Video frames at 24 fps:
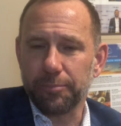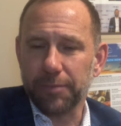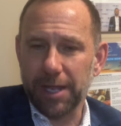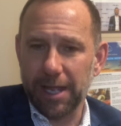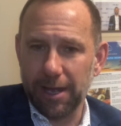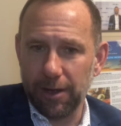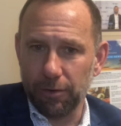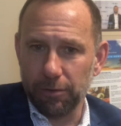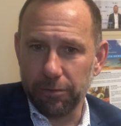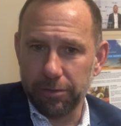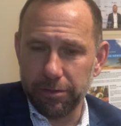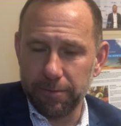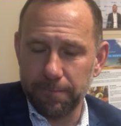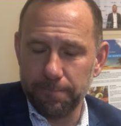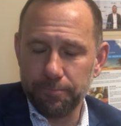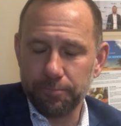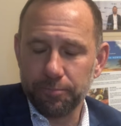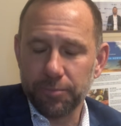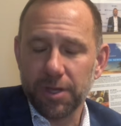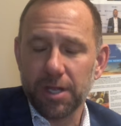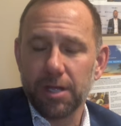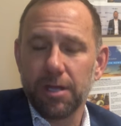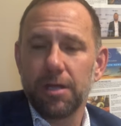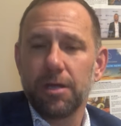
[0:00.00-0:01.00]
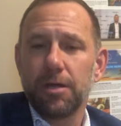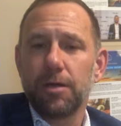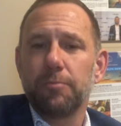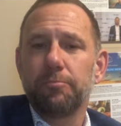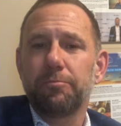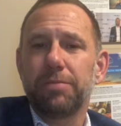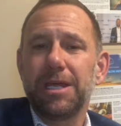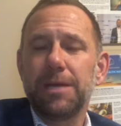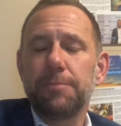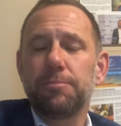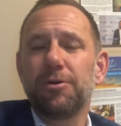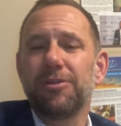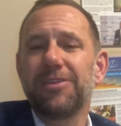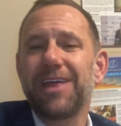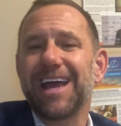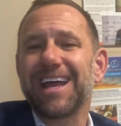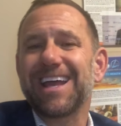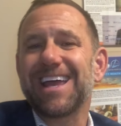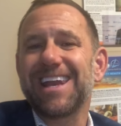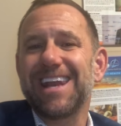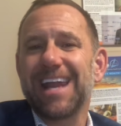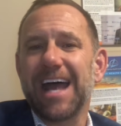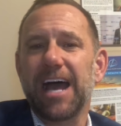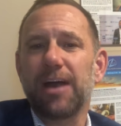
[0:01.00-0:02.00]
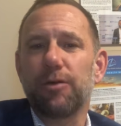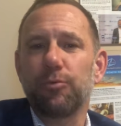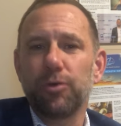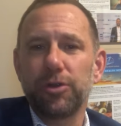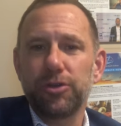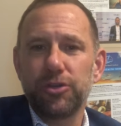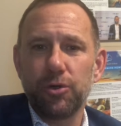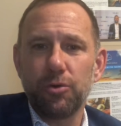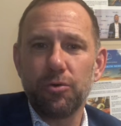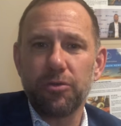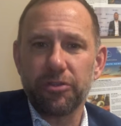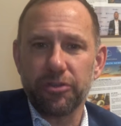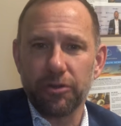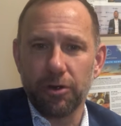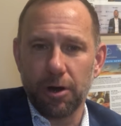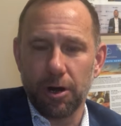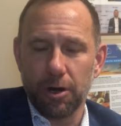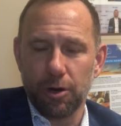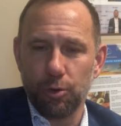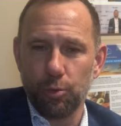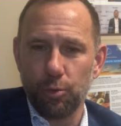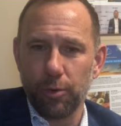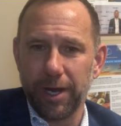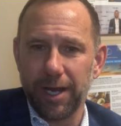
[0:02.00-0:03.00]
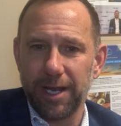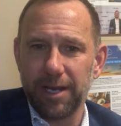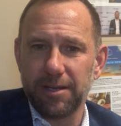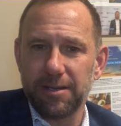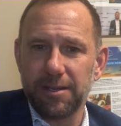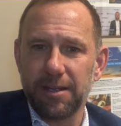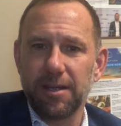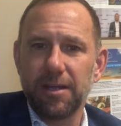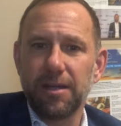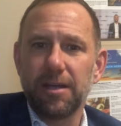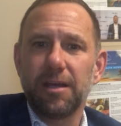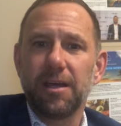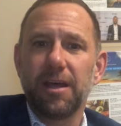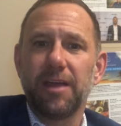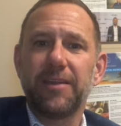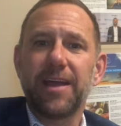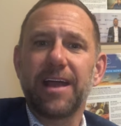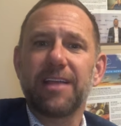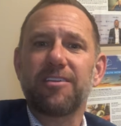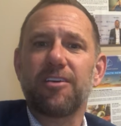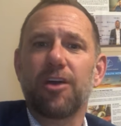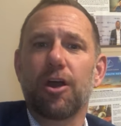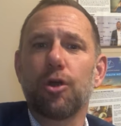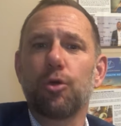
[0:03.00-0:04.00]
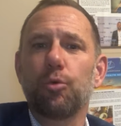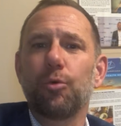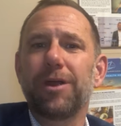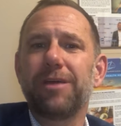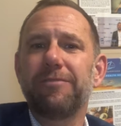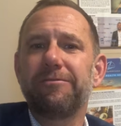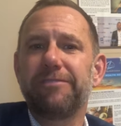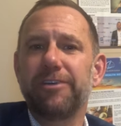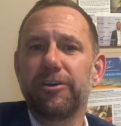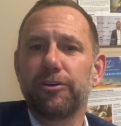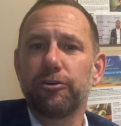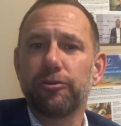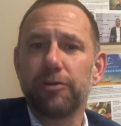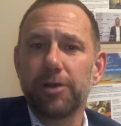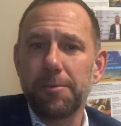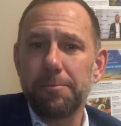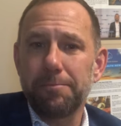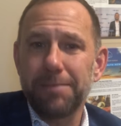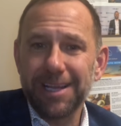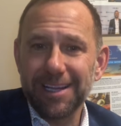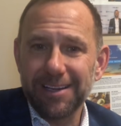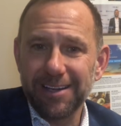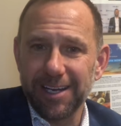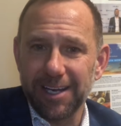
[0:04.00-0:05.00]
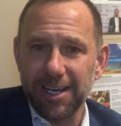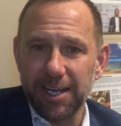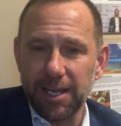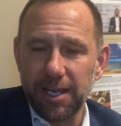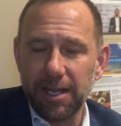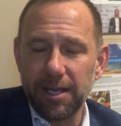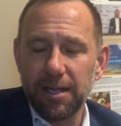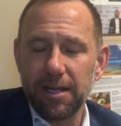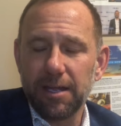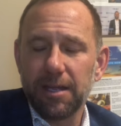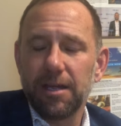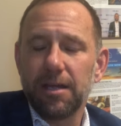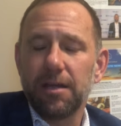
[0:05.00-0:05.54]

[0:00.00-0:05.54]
health. People that cannot reduce their heart rate, and that's heart rate variability,